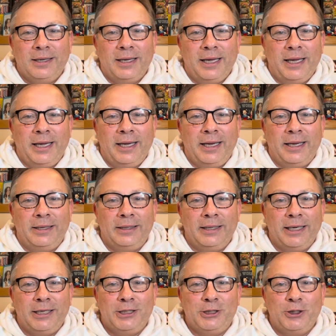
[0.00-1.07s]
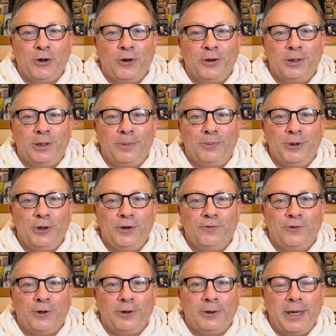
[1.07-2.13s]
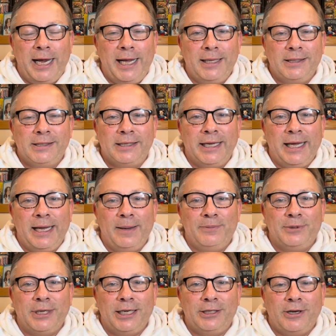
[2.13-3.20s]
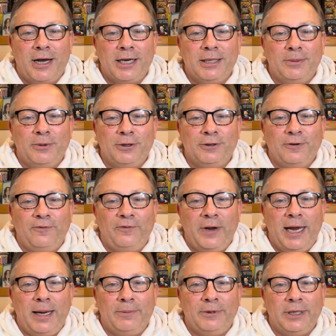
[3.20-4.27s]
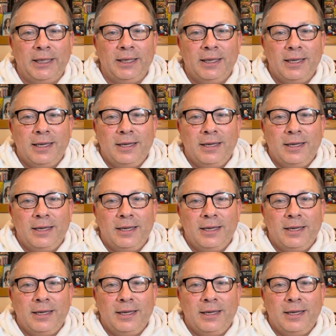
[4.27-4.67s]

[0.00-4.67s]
and they showed the beautiful landscapes. They talked about their family.